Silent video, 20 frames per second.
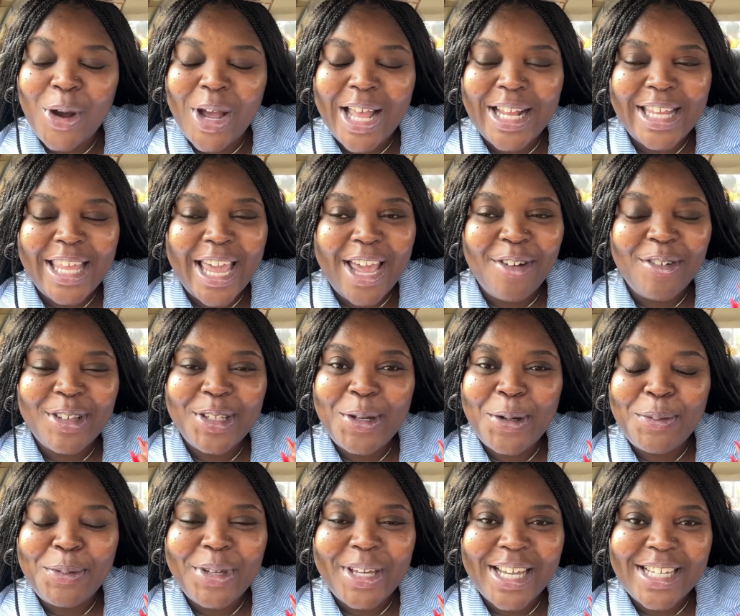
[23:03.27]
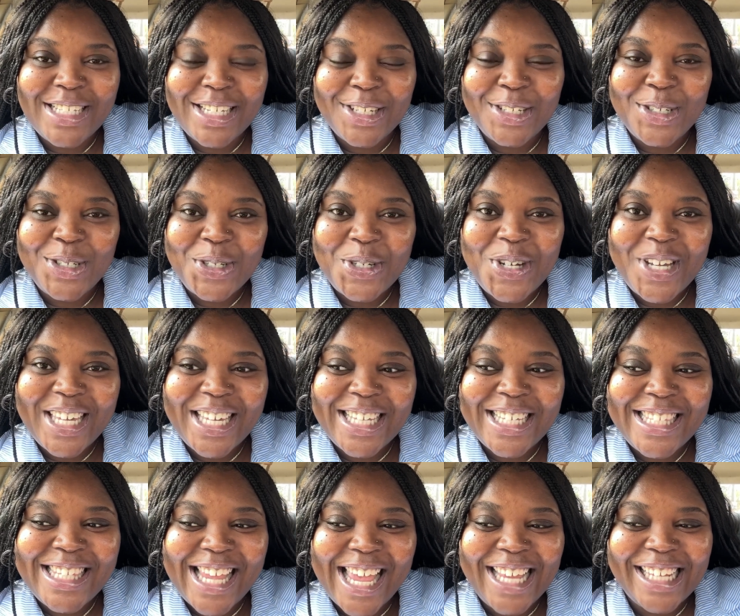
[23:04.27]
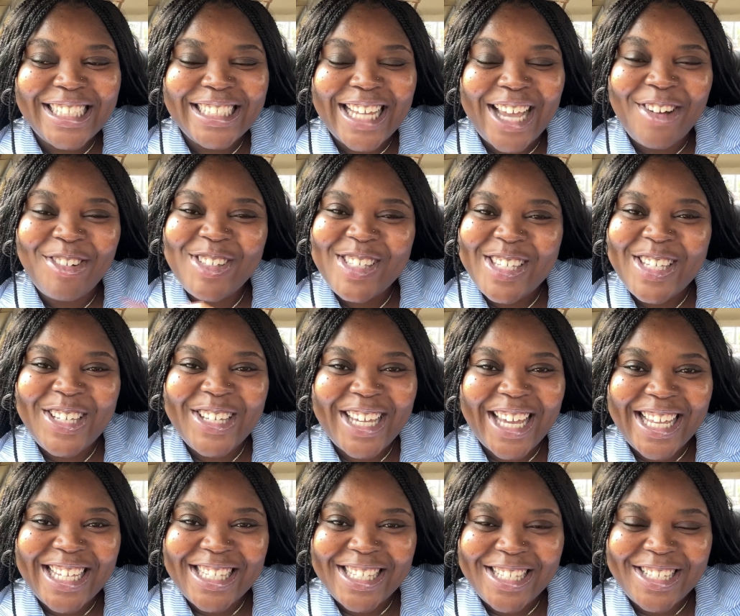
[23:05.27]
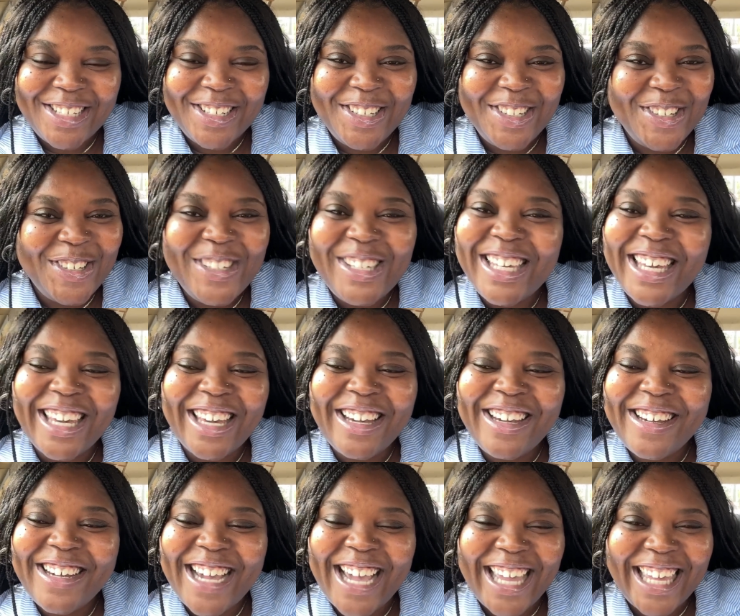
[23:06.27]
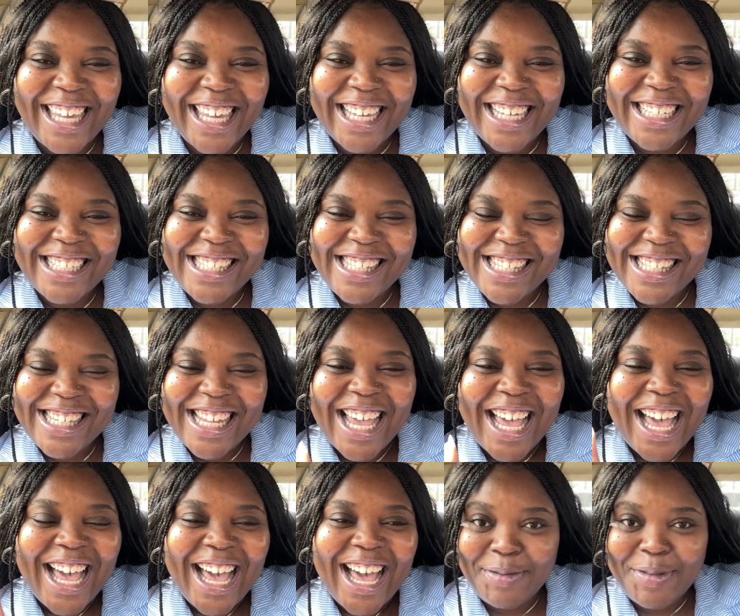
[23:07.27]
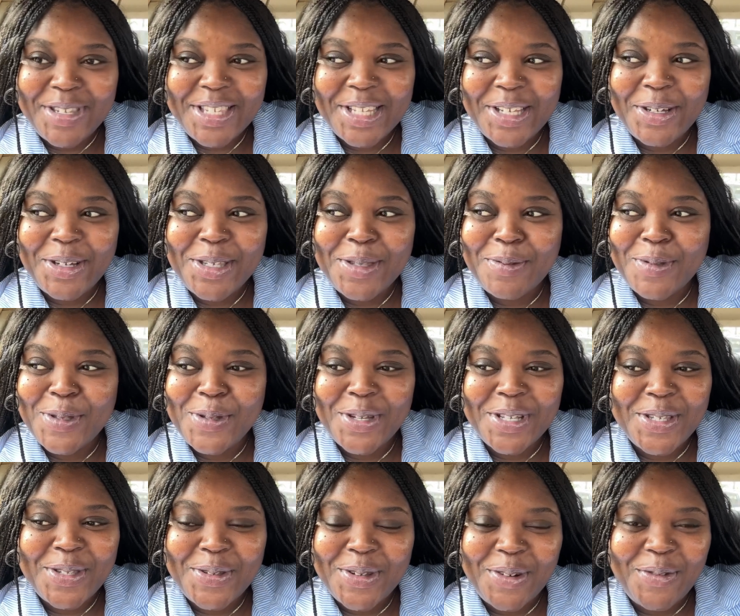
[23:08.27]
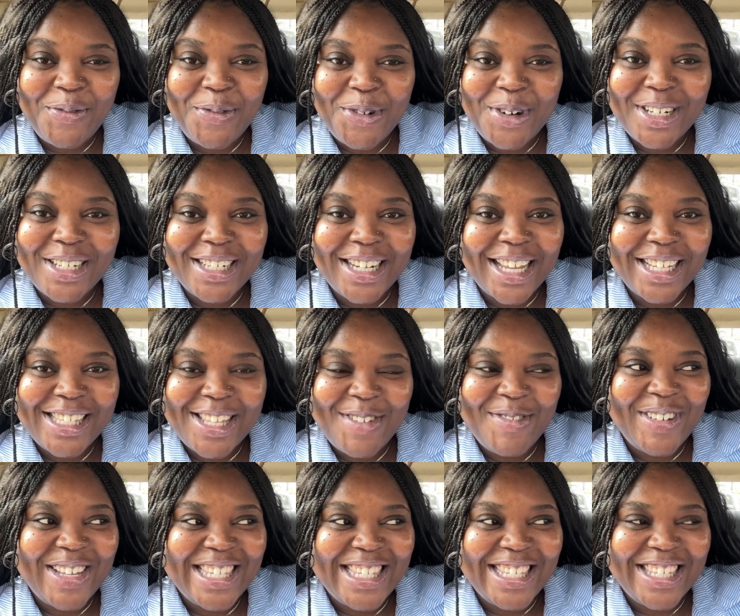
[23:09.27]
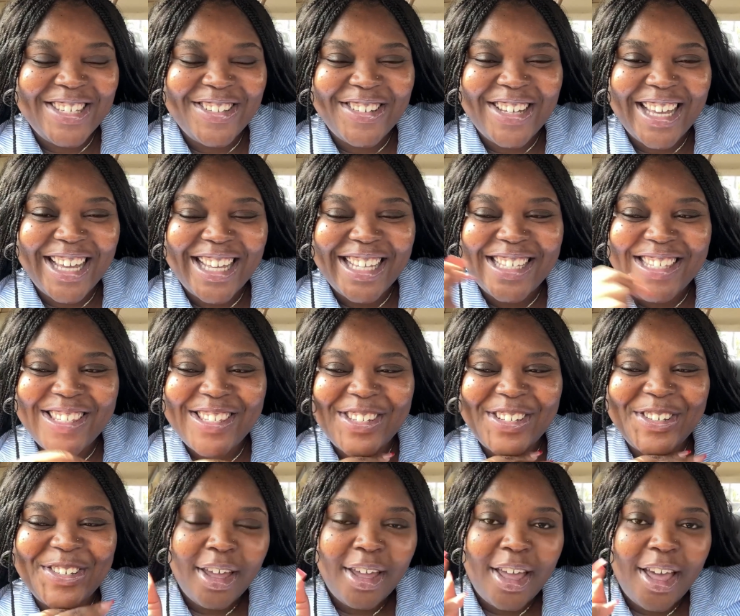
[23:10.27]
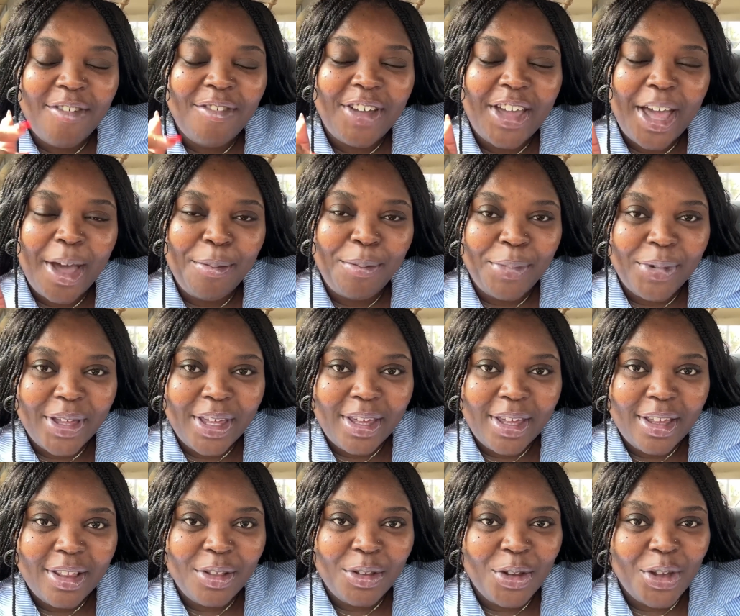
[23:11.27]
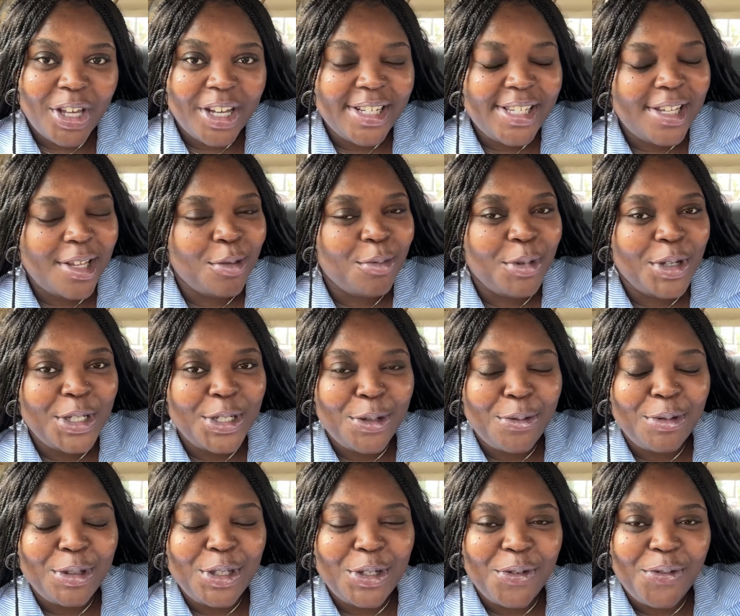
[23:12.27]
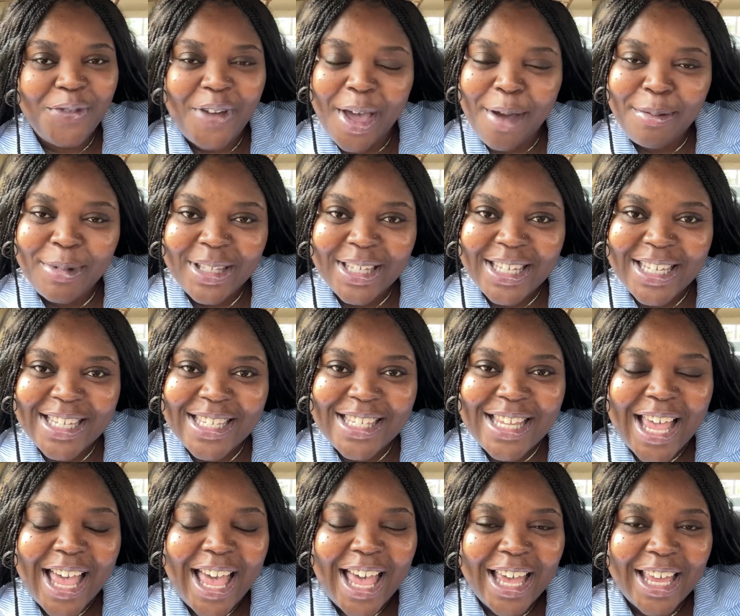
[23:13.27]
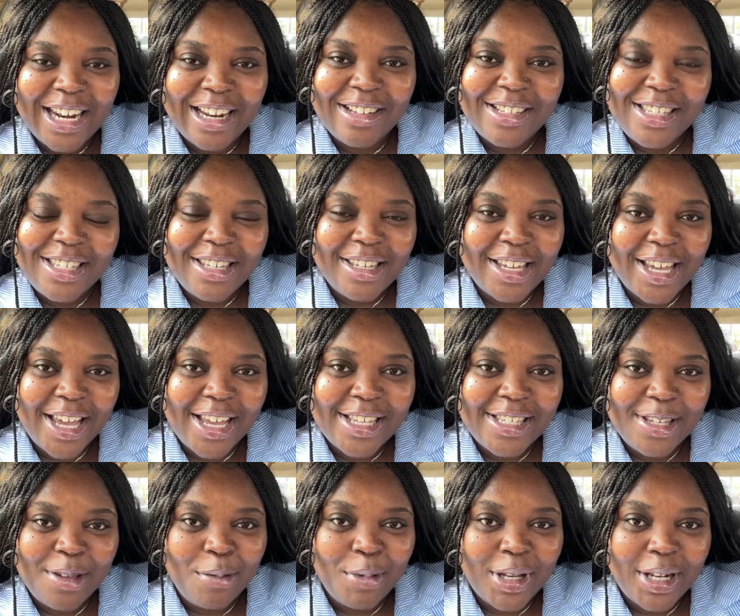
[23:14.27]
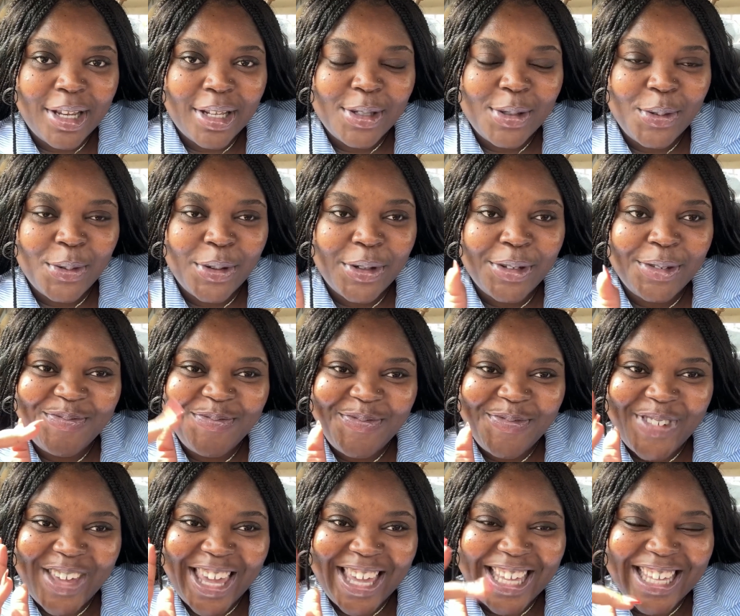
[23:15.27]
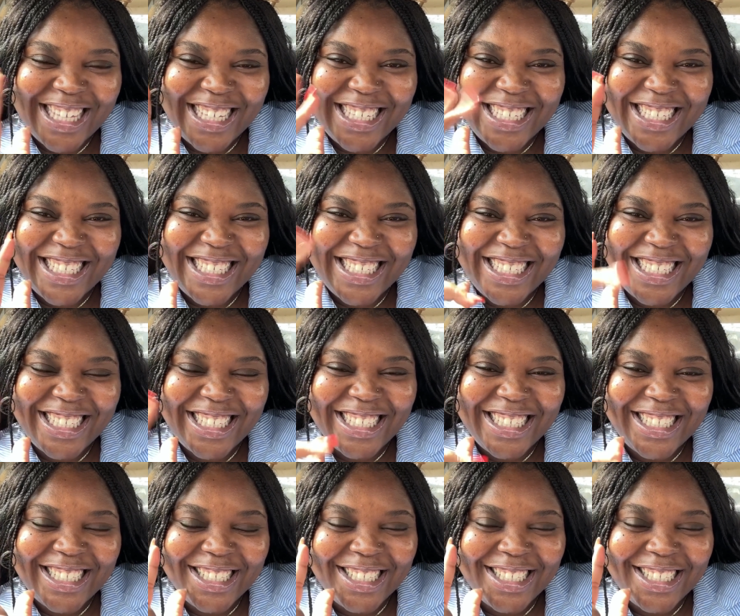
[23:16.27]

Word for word: and yeah, I really hope you guys enjoy it, and I will see you guys in the new year, I guess. It's basically going to be twenty twenty-four the next time I see you guys, so have a happy new year celebration with your families, and I'll see you guys in my next one. Bye.